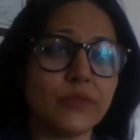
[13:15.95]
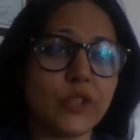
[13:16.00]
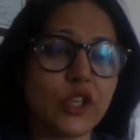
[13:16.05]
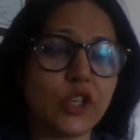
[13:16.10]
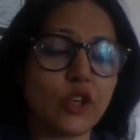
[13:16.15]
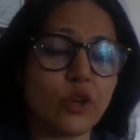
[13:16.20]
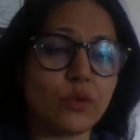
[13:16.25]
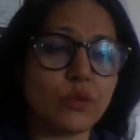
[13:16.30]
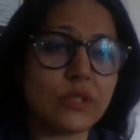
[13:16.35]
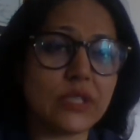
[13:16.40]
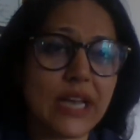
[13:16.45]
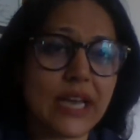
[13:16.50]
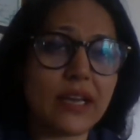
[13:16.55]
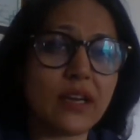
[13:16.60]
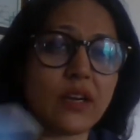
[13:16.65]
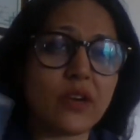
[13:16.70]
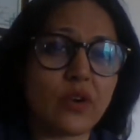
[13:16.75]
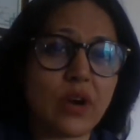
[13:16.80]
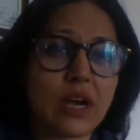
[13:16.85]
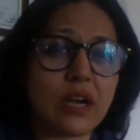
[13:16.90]
you know take
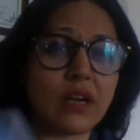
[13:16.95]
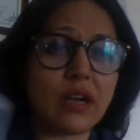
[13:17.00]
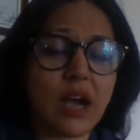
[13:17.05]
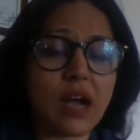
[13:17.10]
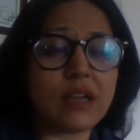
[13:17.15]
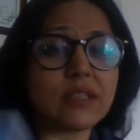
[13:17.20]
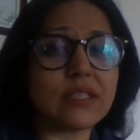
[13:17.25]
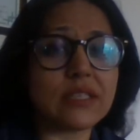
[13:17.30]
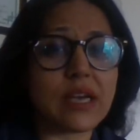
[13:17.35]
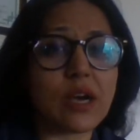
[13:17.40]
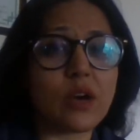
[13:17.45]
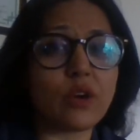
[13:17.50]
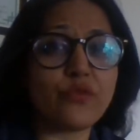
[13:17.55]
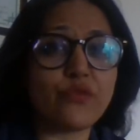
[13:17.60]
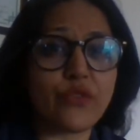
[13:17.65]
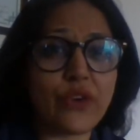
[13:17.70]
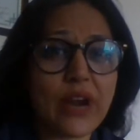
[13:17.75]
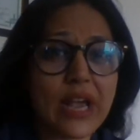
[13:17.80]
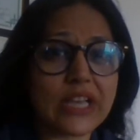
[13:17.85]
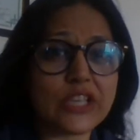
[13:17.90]
uh, cards out
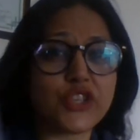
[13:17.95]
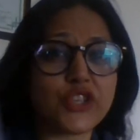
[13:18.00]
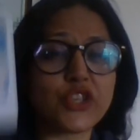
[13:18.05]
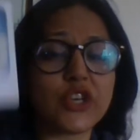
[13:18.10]
fresh